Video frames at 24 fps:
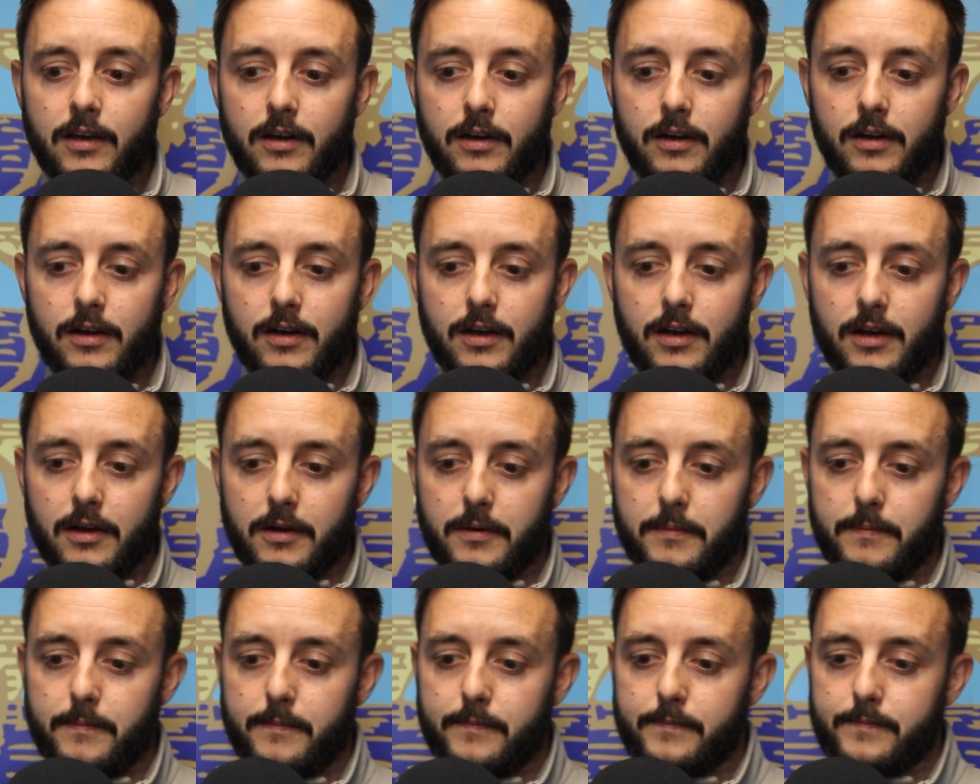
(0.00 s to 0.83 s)

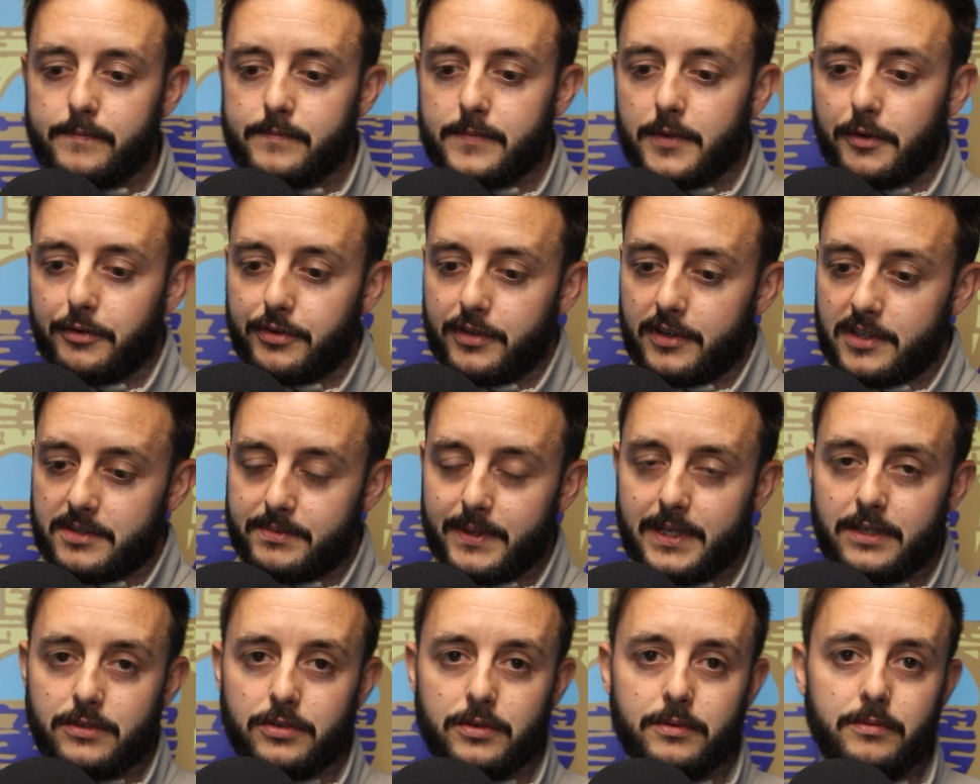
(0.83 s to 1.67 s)
Obviously, I
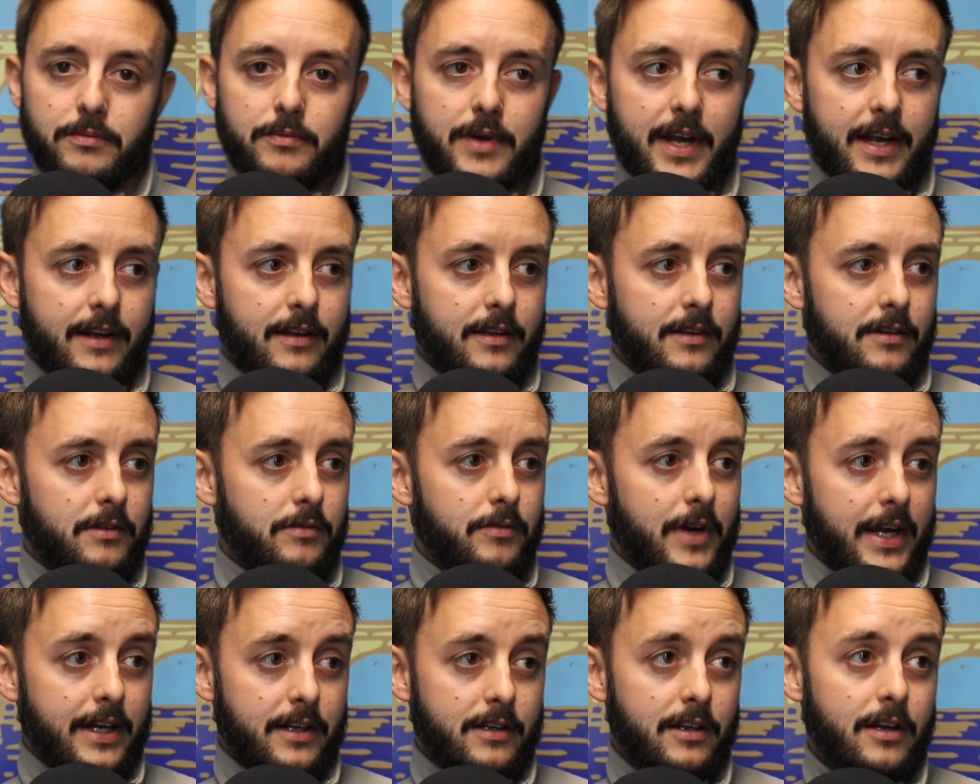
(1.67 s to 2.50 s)
speak to them
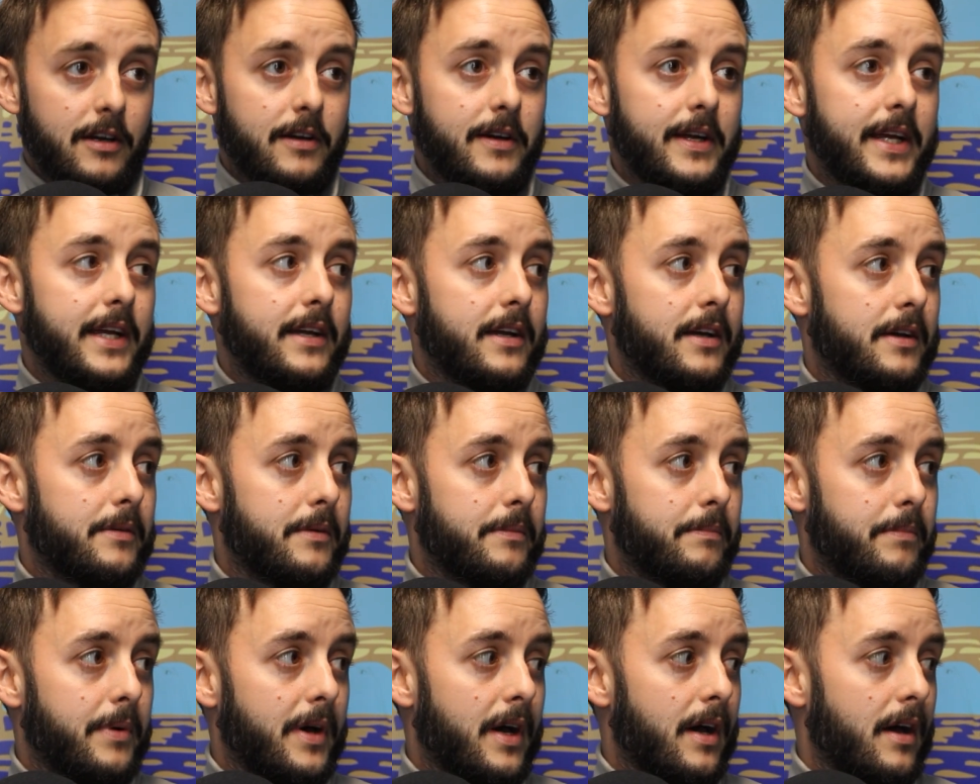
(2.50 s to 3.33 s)
regularly,
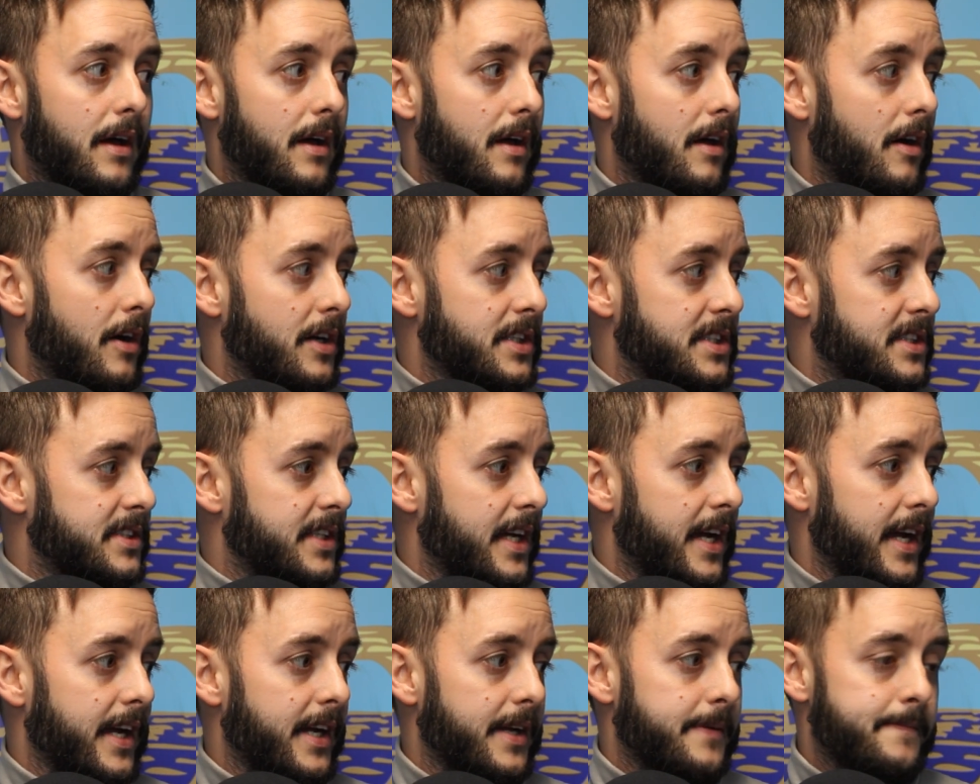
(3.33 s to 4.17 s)
but I'd
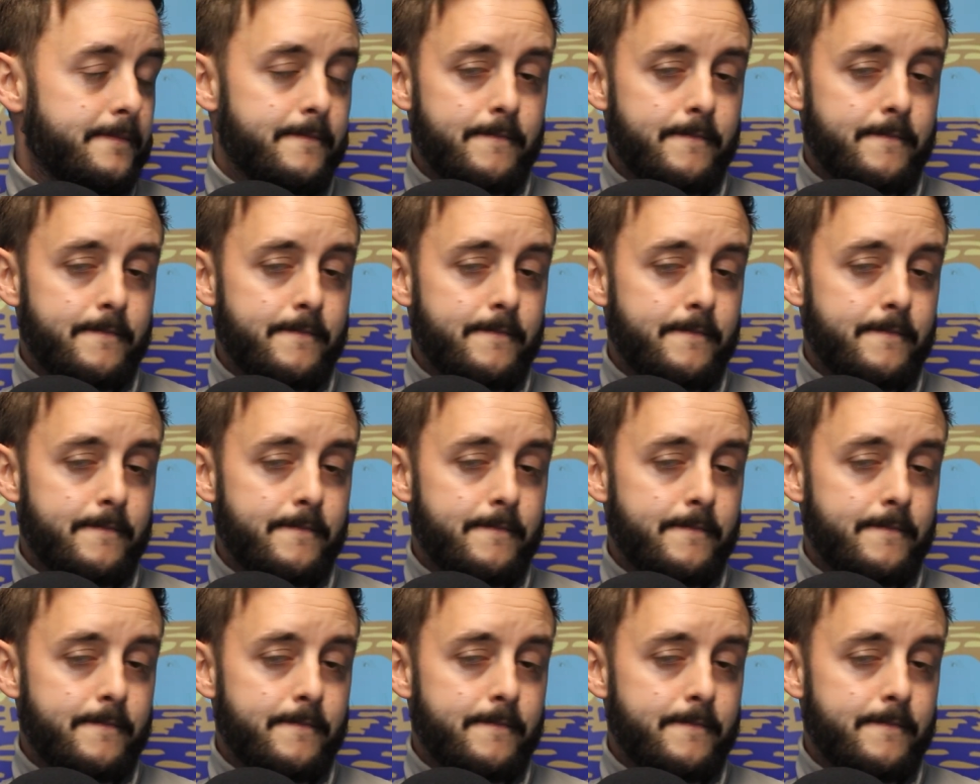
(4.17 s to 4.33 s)
say